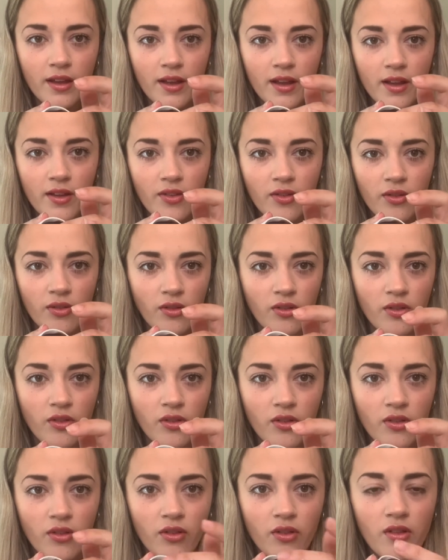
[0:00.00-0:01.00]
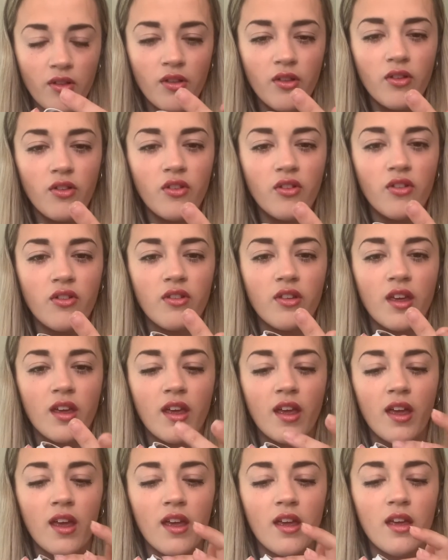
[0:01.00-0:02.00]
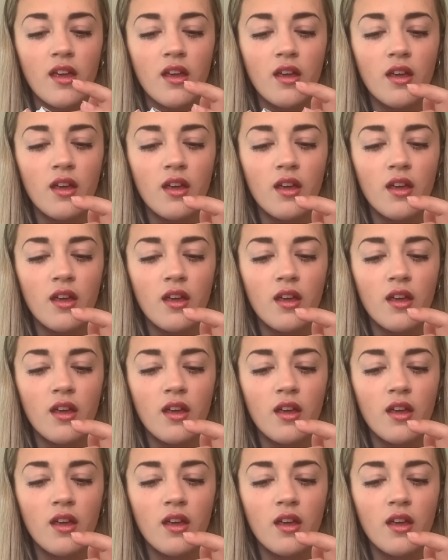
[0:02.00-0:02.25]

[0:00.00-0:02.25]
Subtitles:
and sticky.